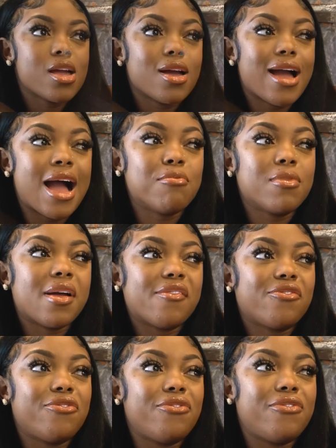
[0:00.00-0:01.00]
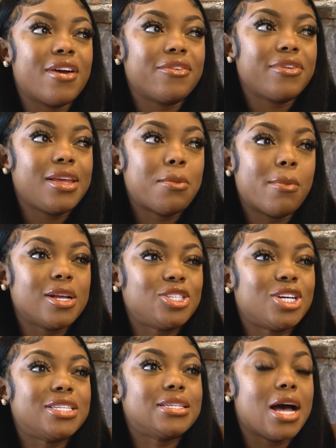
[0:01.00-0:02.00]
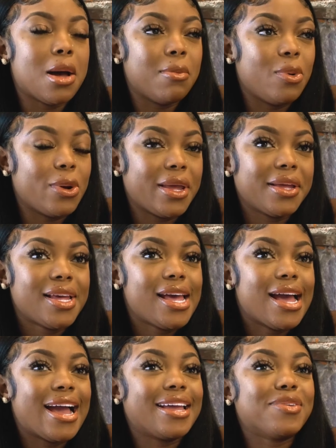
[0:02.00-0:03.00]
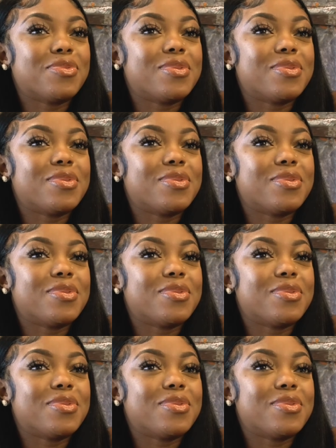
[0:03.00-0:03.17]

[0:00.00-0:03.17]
I'm very much a tomboy. I am